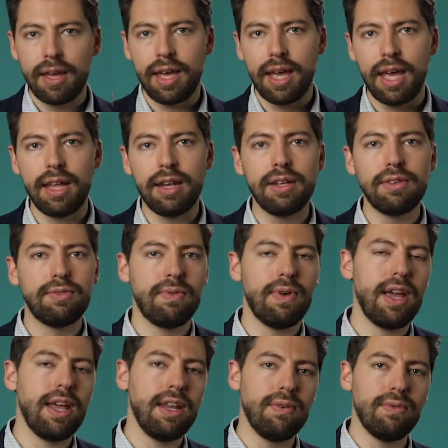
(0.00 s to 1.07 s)
in a
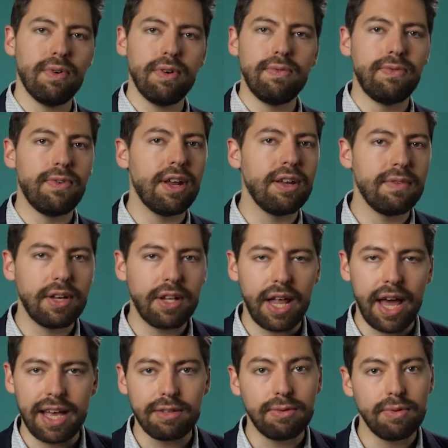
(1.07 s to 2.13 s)
training or in front of a
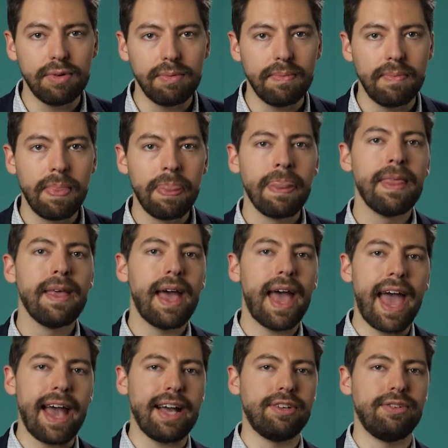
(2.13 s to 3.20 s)
classroom
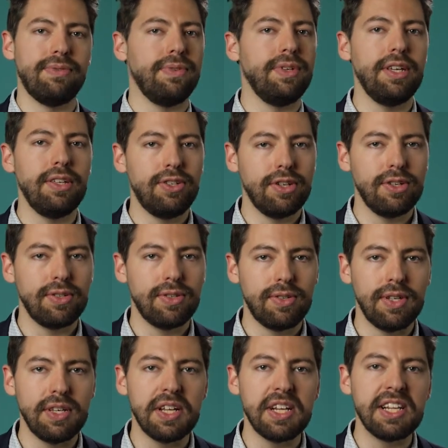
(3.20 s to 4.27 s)
actually just
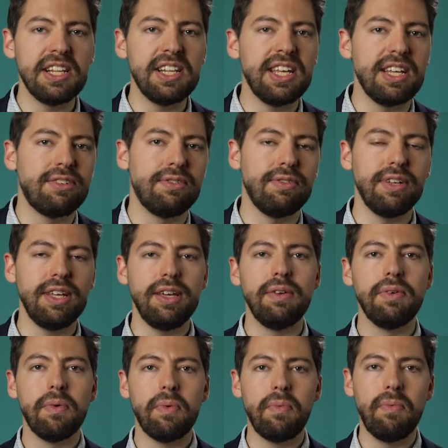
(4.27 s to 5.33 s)

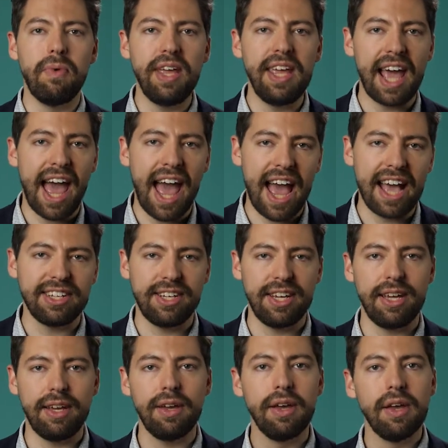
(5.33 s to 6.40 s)
literally
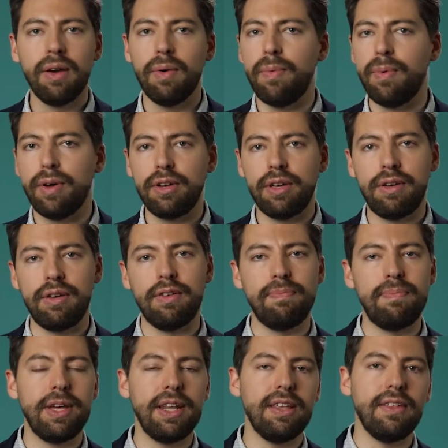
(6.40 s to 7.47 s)
rehashing what could have
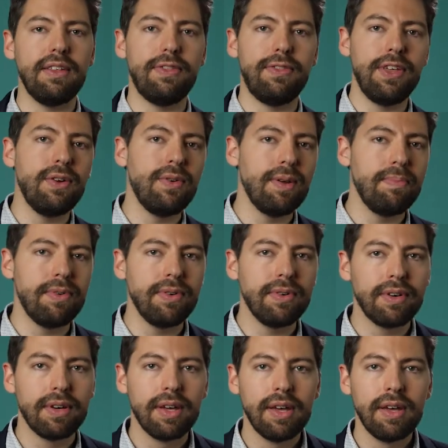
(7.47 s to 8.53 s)
been in the theory
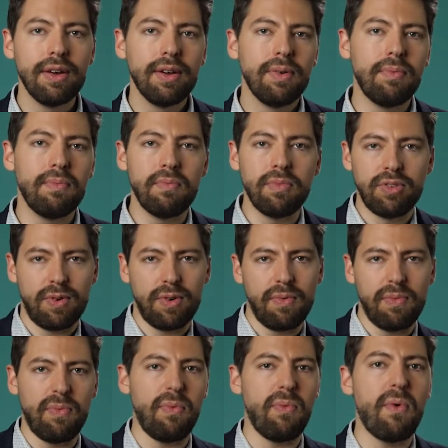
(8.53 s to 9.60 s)
book, sort
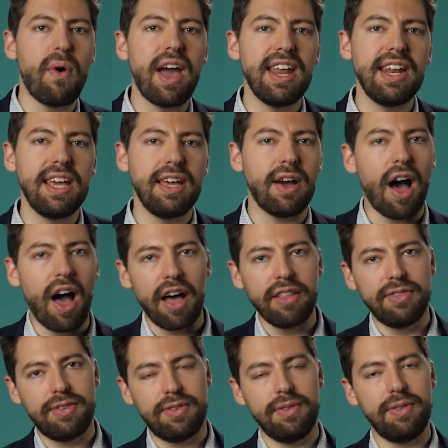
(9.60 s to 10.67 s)
of writing
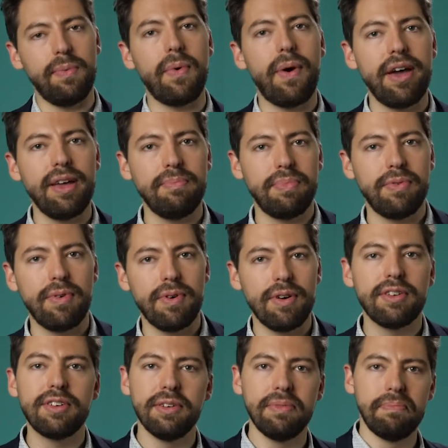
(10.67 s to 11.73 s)
onto the
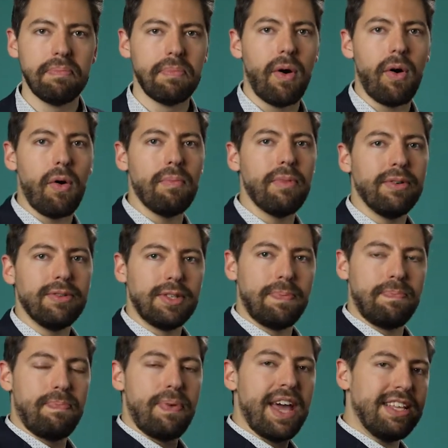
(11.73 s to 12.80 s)
whiteboard
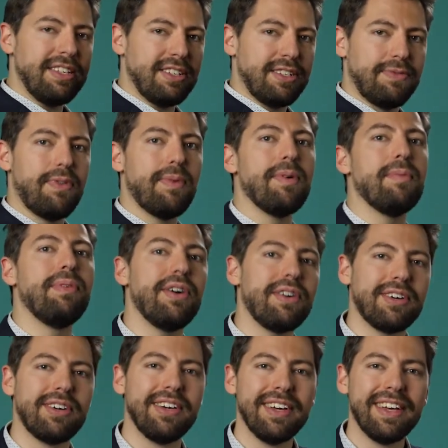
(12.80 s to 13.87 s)
almost pages from a
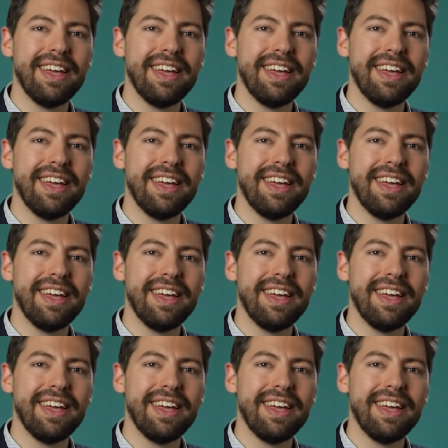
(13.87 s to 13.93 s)
book,